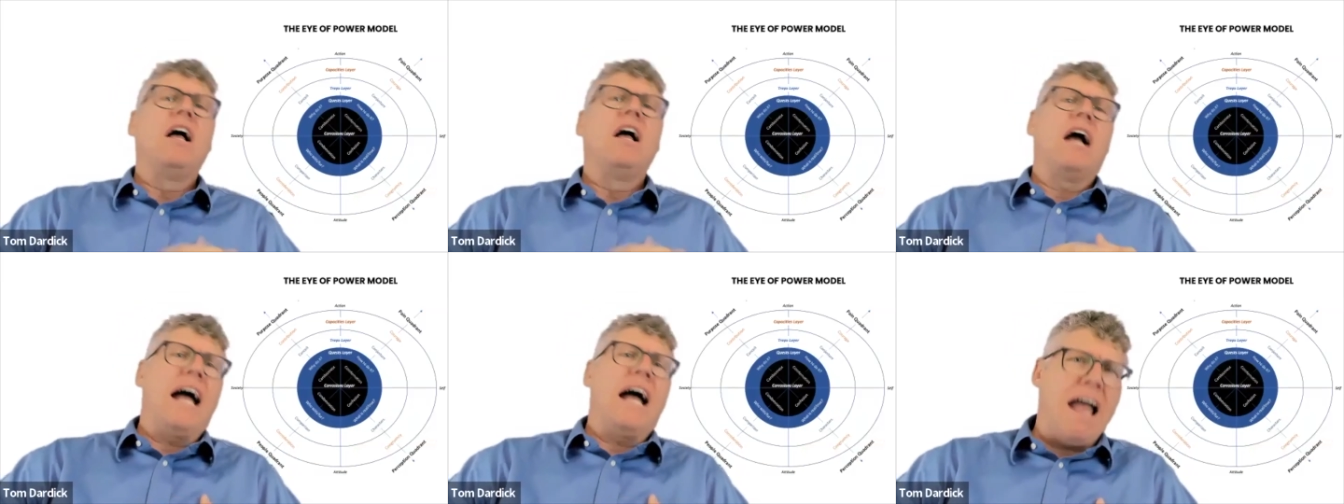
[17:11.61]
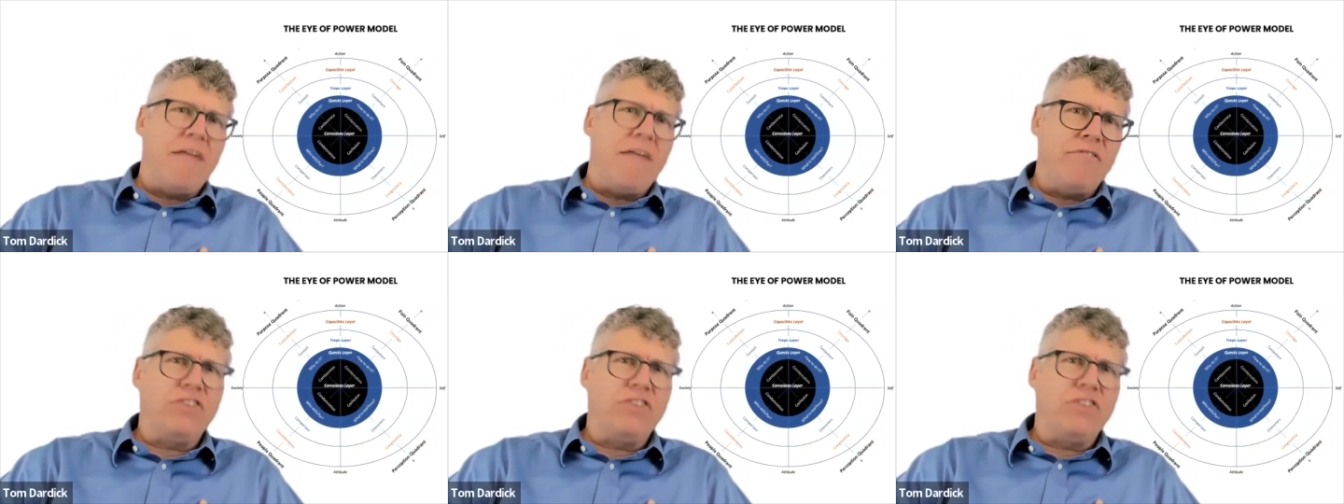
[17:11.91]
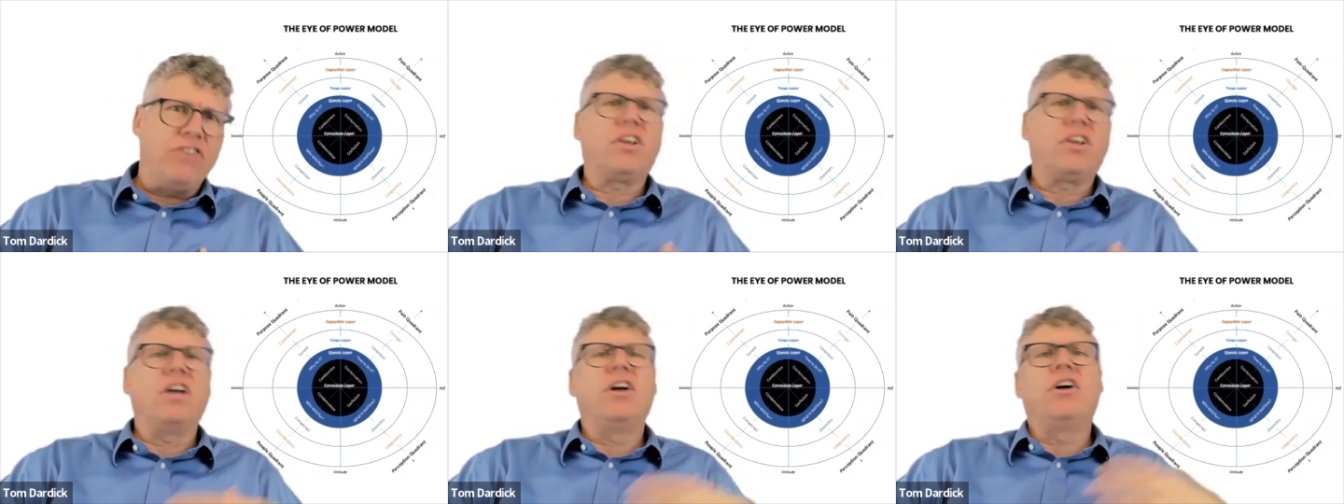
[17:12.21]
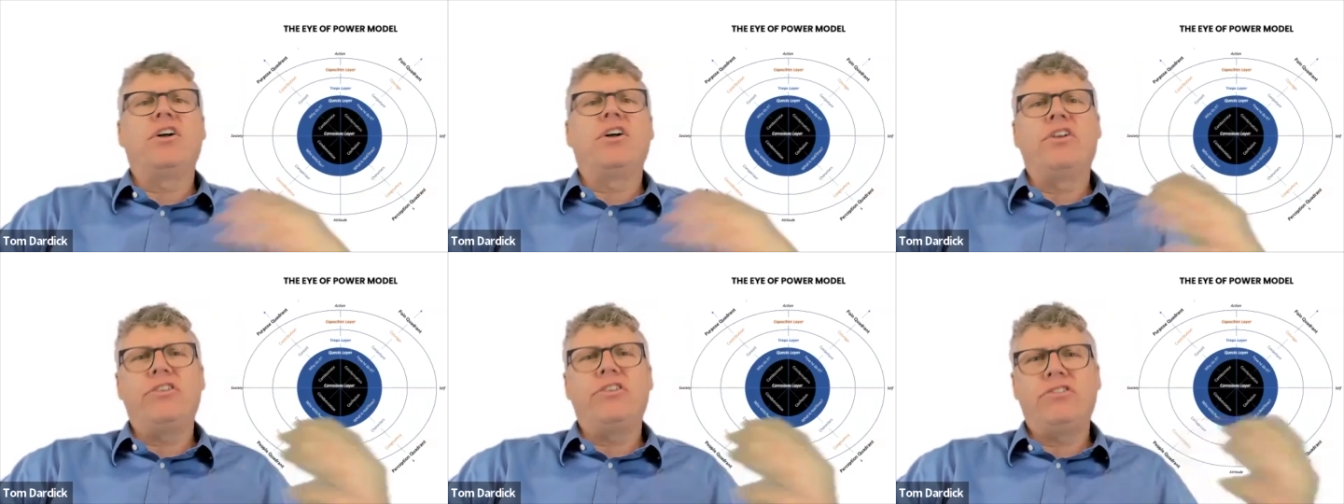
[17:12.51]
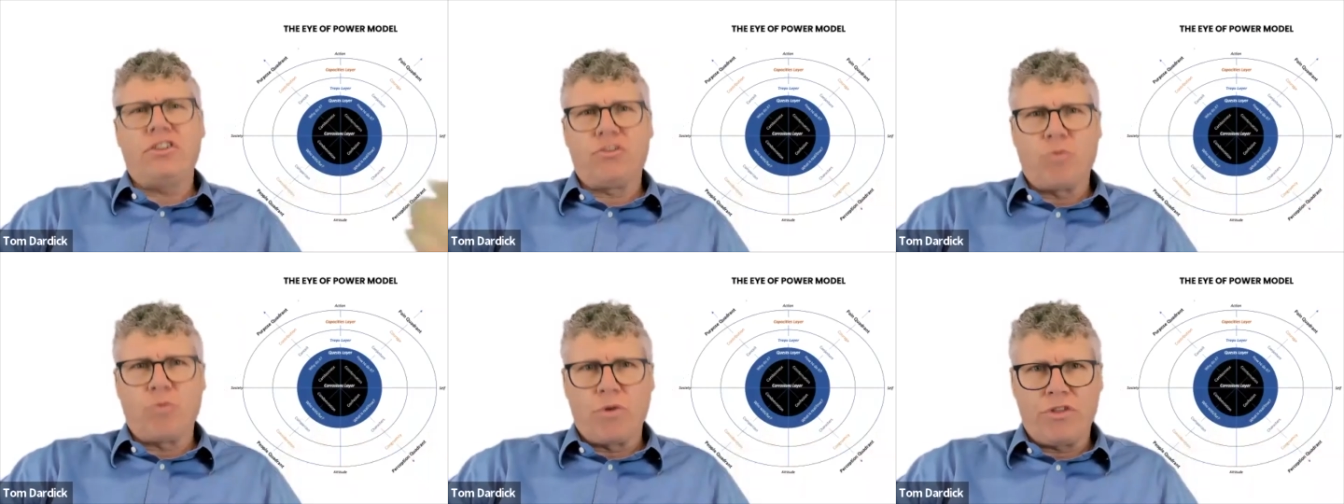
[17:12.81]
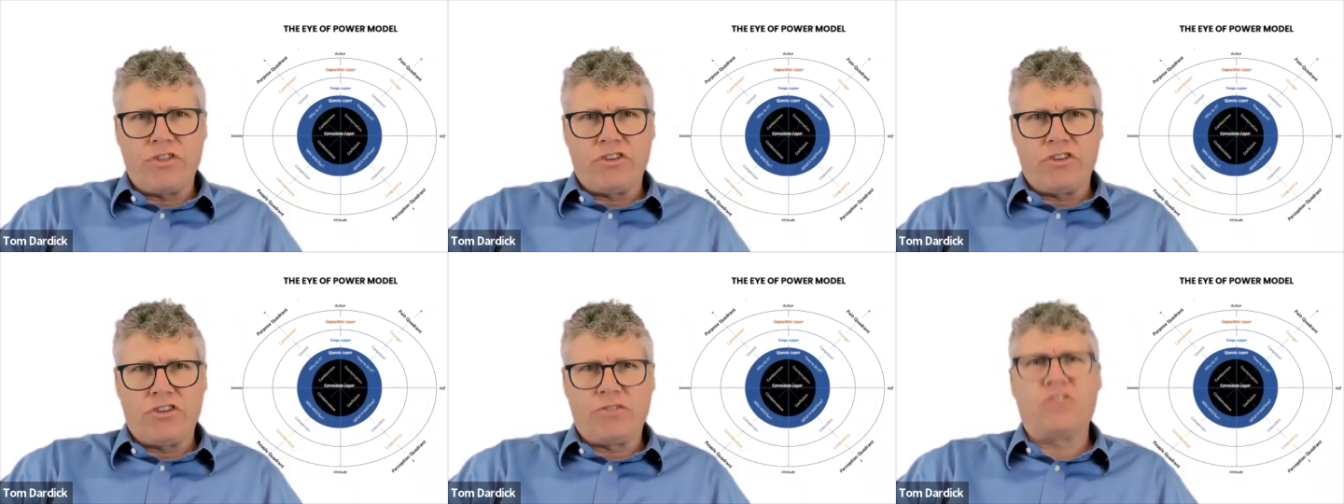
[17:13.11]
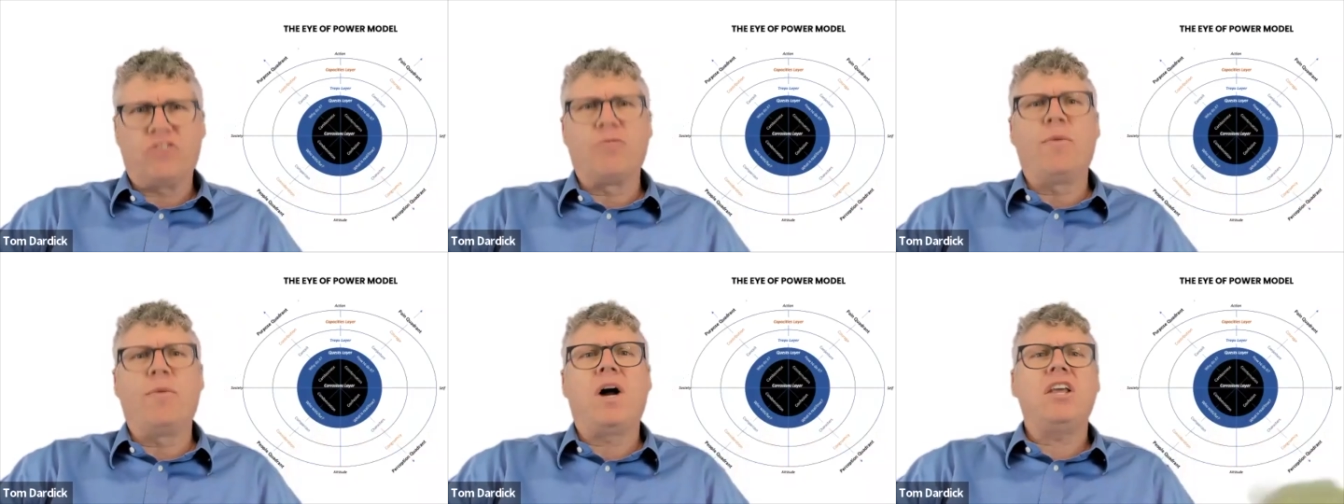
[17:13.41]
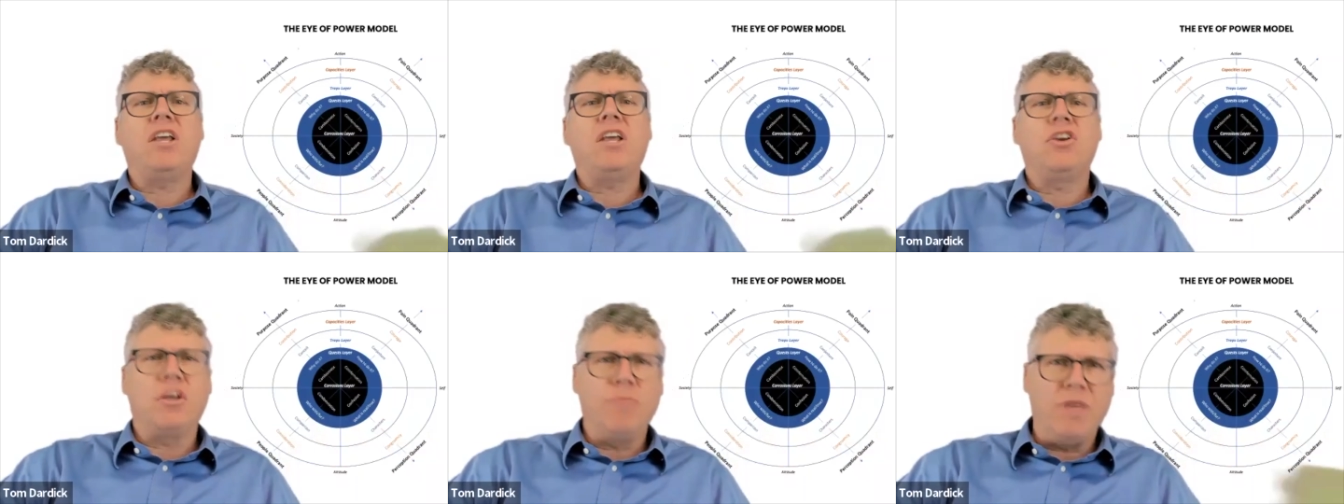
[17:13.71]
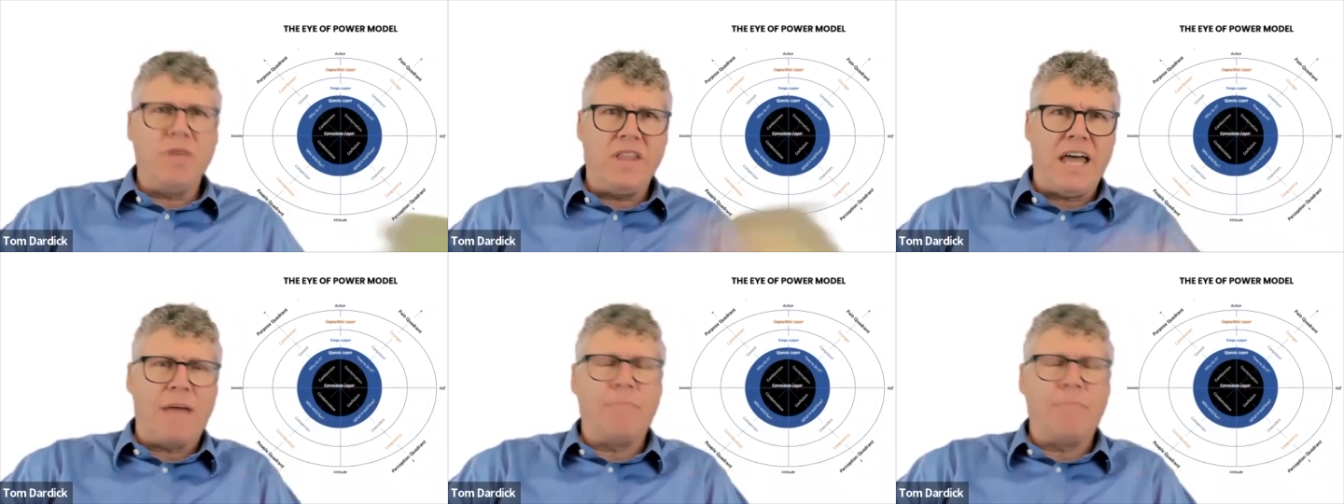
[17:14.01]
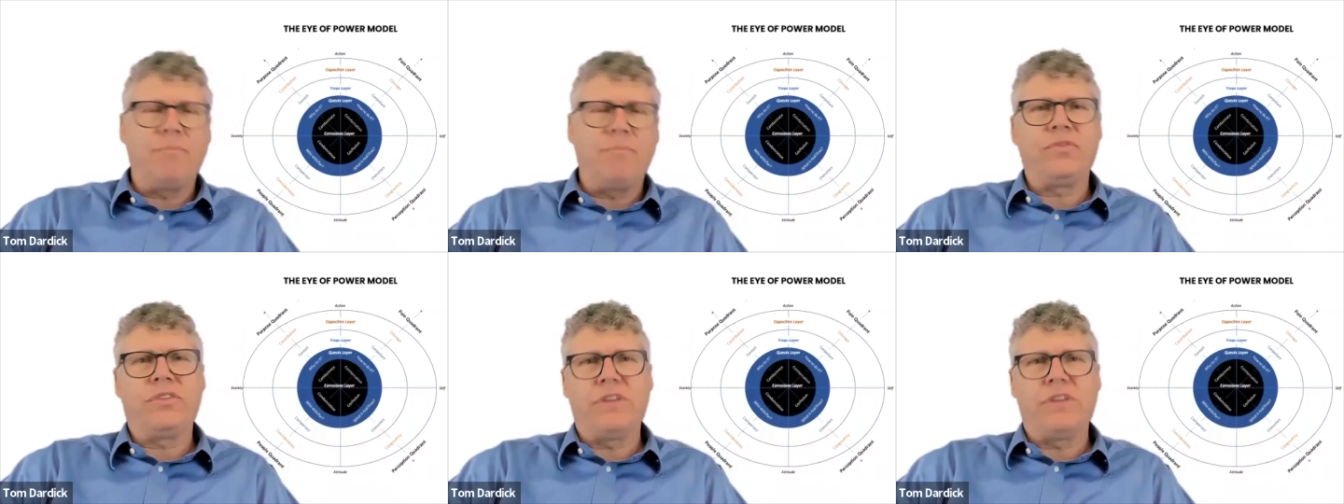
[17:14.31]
I have these skills. It's worth this much money. You give me the